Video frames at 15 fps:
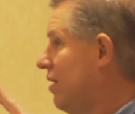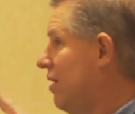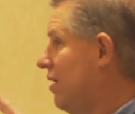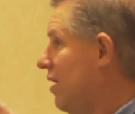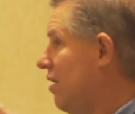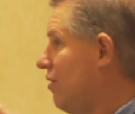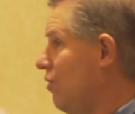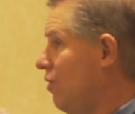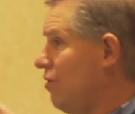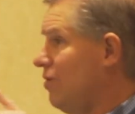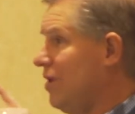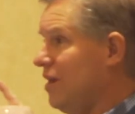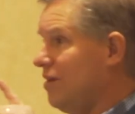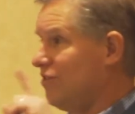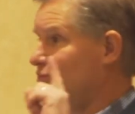Either you
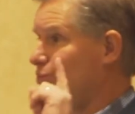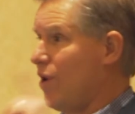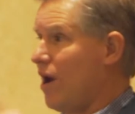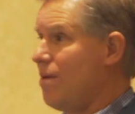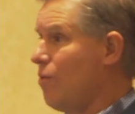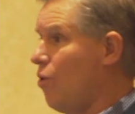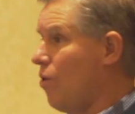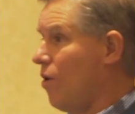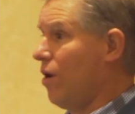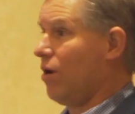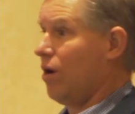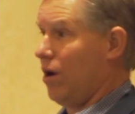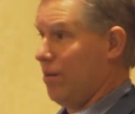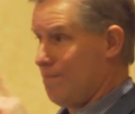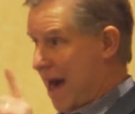need to spray more
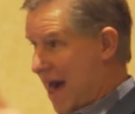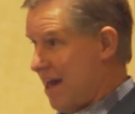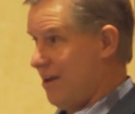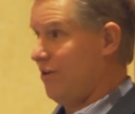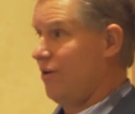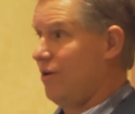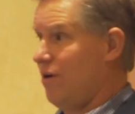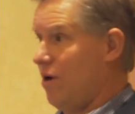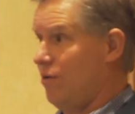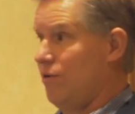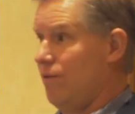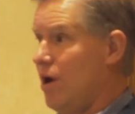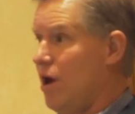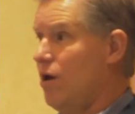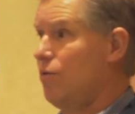binder on the
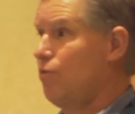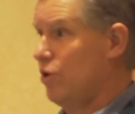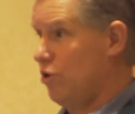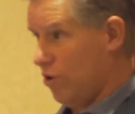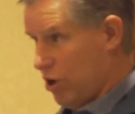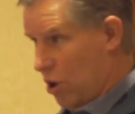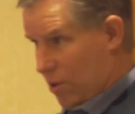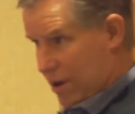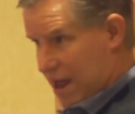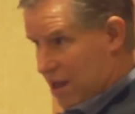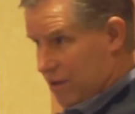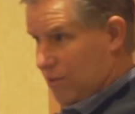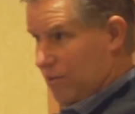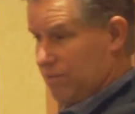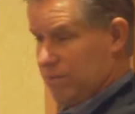road when you're going
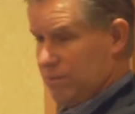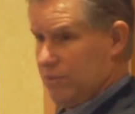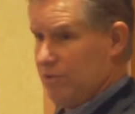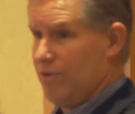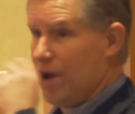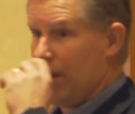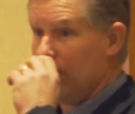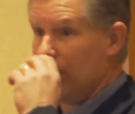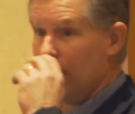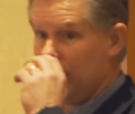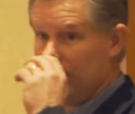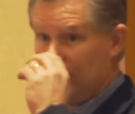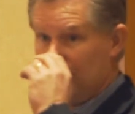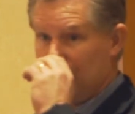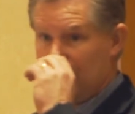down the road with
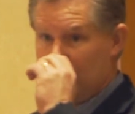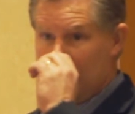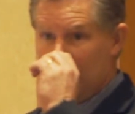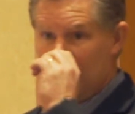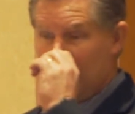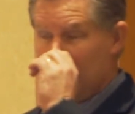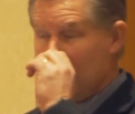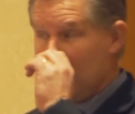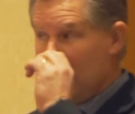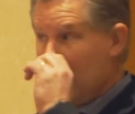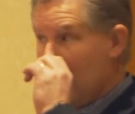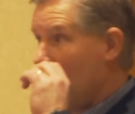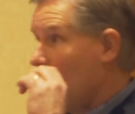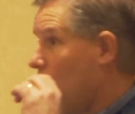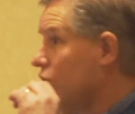your distributor,
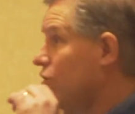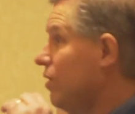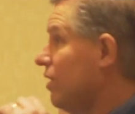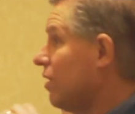or you need to